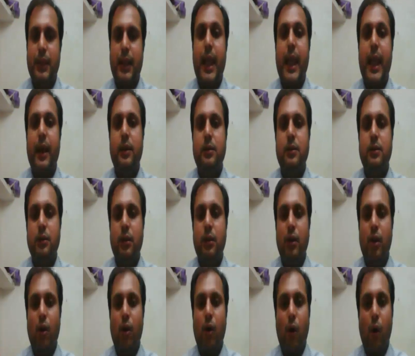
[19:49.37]
and
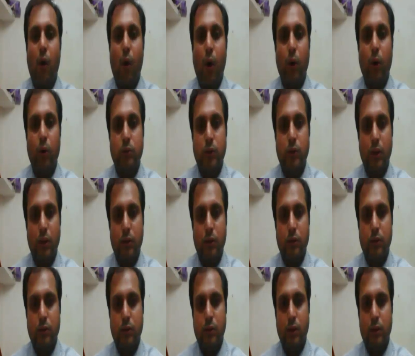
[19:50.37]

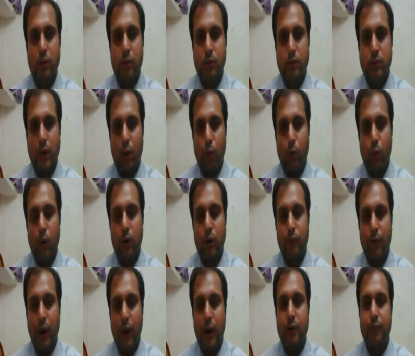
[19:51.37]
the whole
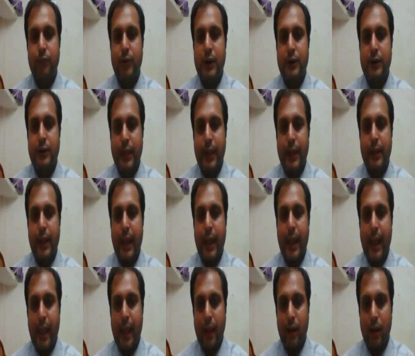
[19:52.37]
world will take
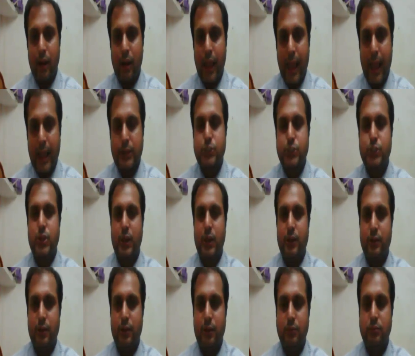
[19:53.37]

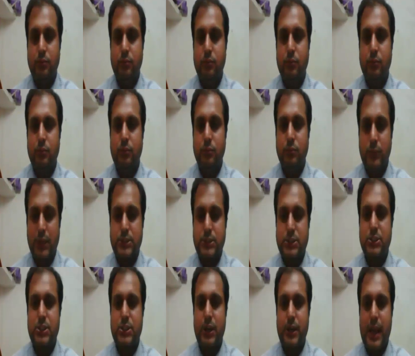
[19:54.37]
action,
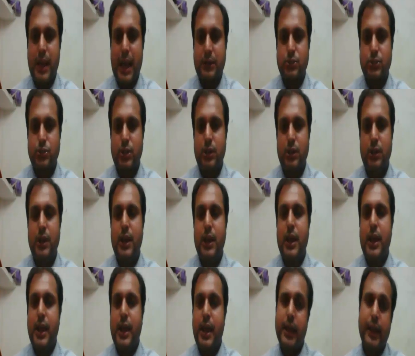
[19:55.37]
necessary action
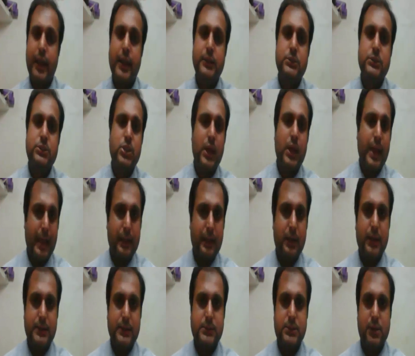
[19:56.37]
against the
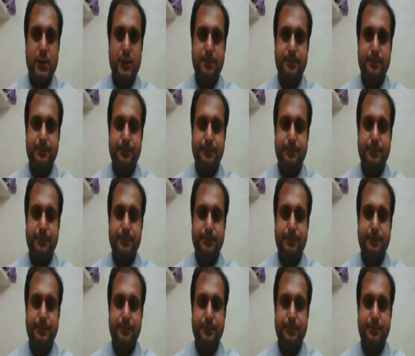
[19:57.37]
aggressor.